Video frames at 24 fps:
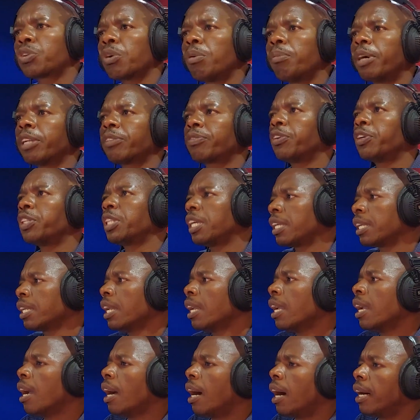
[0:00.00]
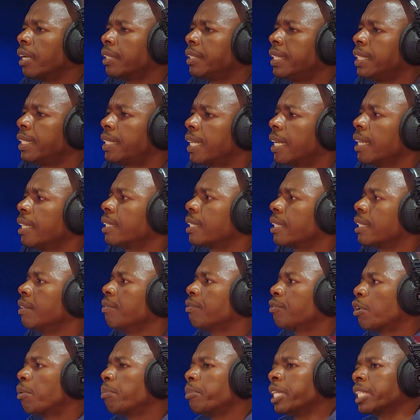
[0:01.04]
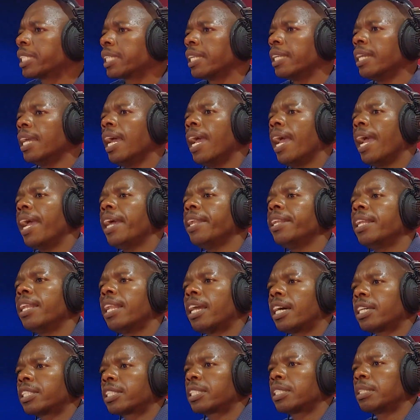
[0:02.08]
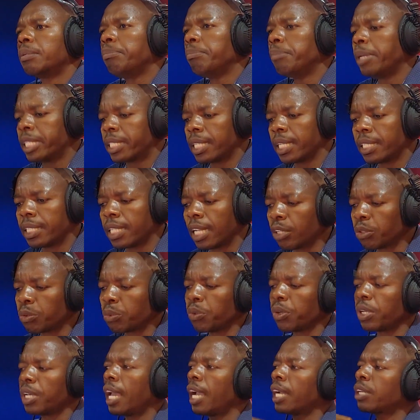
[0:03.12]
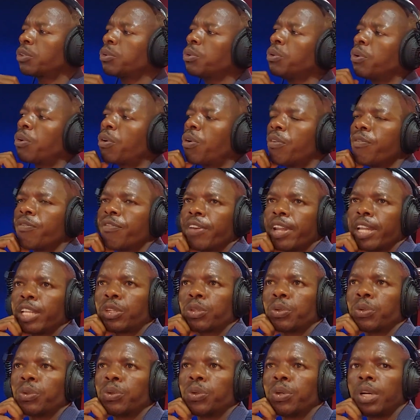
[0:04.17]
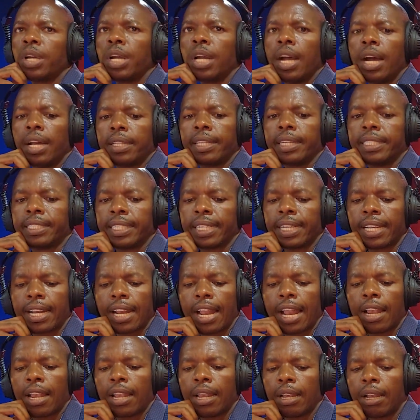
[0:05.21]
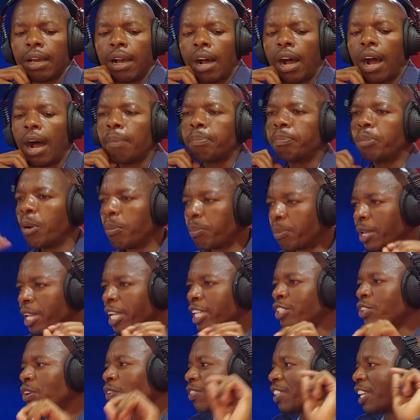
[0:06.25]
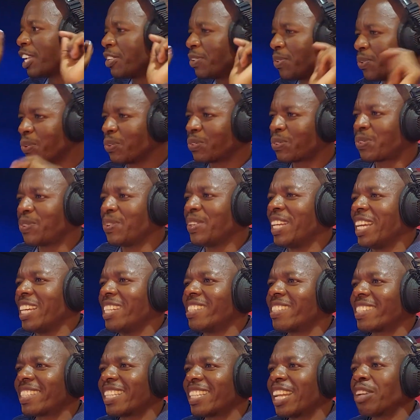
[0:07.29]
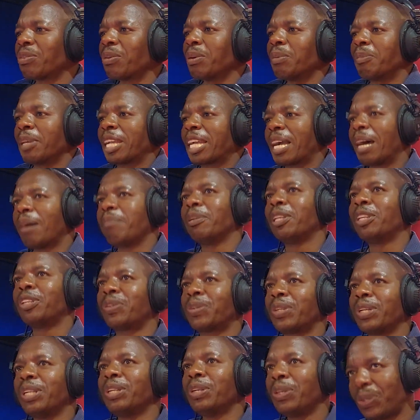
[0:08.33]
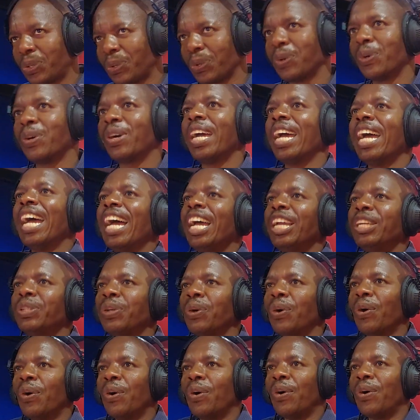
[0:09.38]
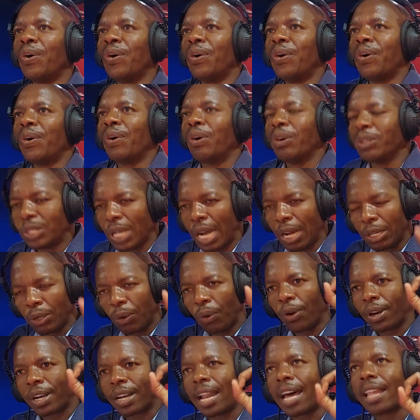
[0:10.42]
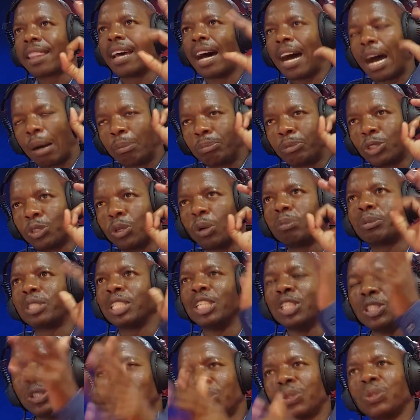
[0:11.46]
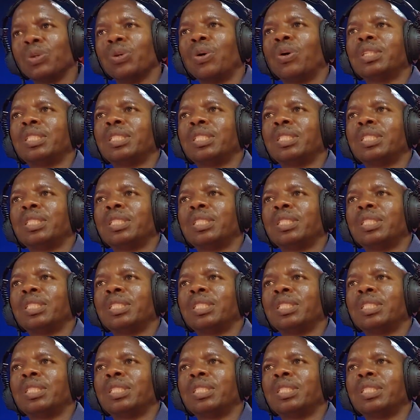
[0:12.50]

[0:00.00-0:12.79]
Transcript: much for the detailed information. Any last message that you would like to convey to the general population of the new students that will be coming into absorbed into your